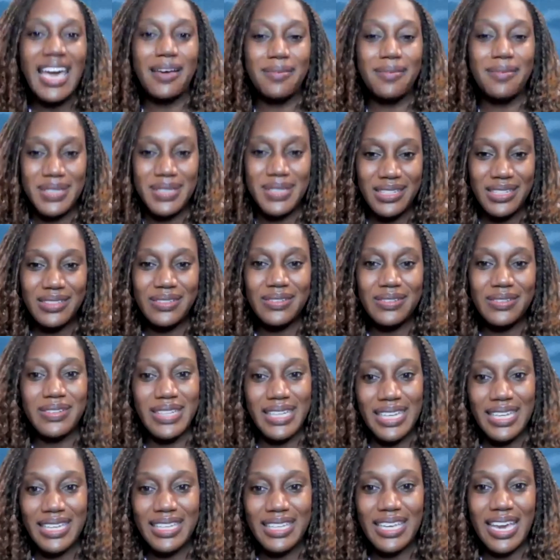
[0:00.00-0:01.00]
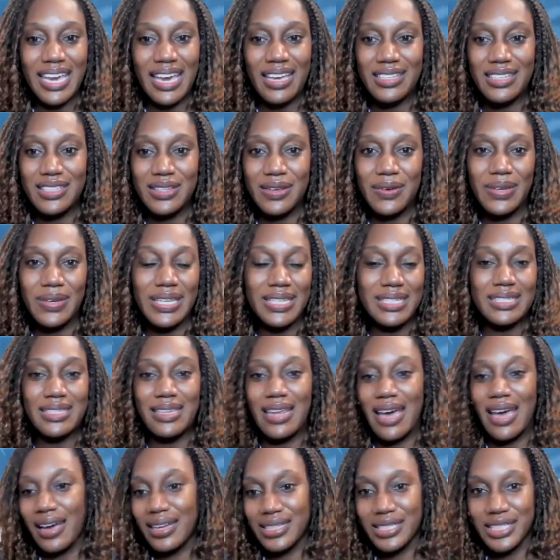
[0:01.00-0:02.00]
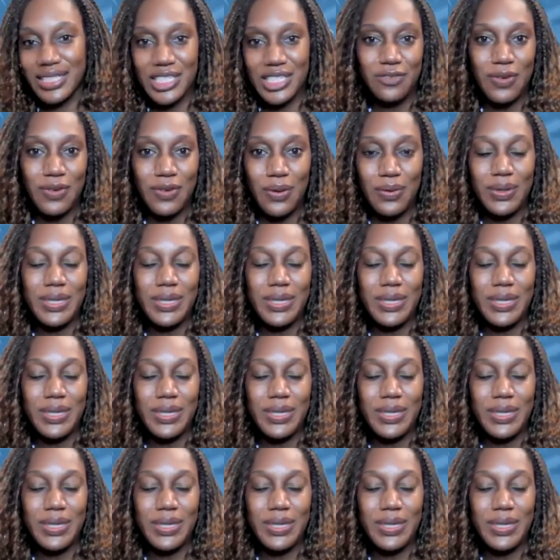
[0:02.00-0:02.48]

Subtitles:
Absolutely, yeah. So it's not just